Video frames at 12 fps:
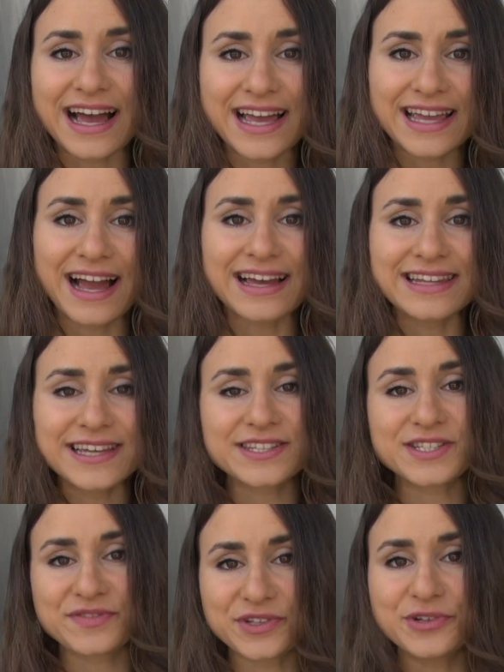I like
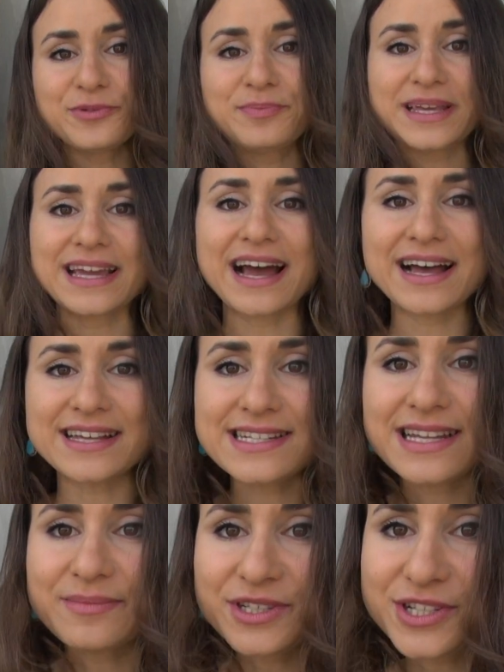this view
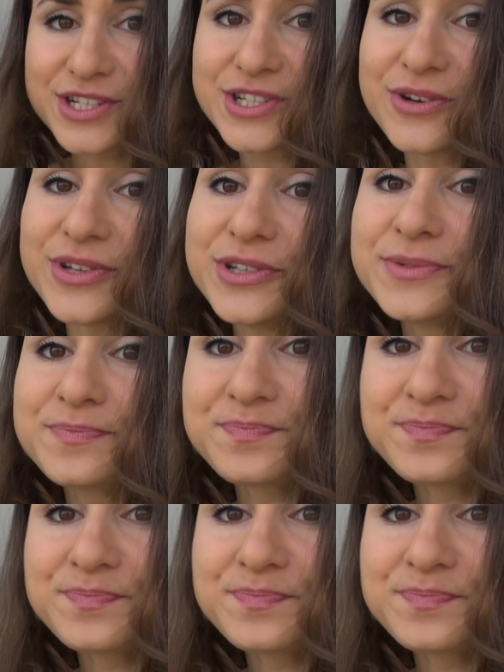because, let me just show you.